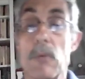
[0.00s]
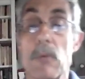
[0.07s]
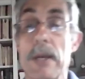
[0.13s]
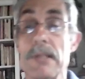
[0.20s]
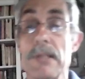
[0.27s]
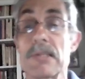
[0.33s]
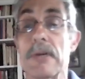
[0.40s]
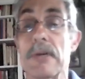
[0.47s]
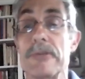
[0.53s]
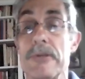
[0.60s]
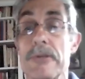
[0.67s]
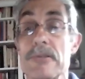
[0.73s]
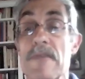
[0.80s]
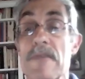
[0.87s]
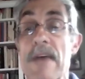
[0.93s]
White
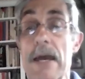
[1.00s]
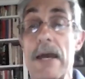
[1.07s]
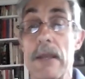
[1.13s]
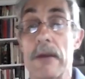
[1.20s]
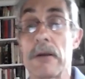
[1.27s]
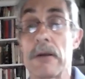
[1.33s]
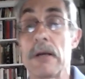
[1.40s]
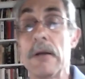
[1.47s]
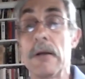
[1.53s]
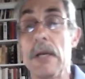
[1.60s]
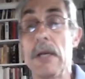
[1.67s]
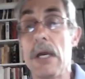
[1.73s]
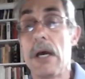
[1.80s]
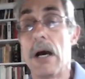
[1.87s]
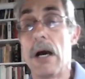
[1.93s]
Southerners of that era
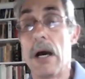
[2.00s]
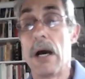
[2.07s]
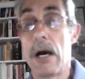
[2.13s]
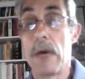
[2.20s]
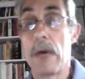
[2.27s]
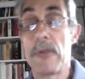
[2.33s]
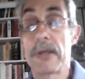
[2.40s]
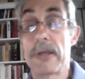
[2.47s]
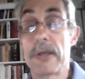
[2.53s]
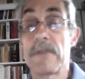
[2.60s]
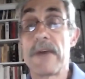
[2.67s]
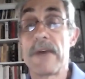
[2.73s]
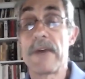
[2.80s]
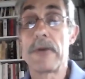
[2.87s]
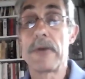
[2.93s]
uh, with a
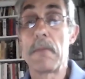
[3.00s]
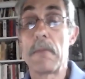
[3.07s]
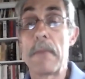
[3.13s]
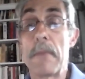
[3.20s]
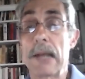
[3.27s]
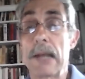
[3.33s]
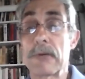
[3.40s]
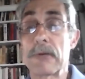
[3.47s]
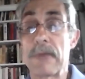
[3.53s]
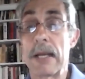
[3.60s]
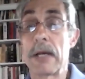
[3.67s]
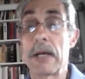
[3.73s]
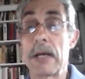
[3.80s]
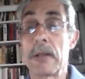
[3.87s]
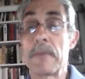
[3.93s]
Confederate
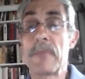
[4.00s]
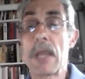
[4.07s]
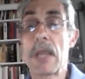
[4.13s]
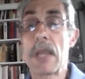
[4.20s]
background,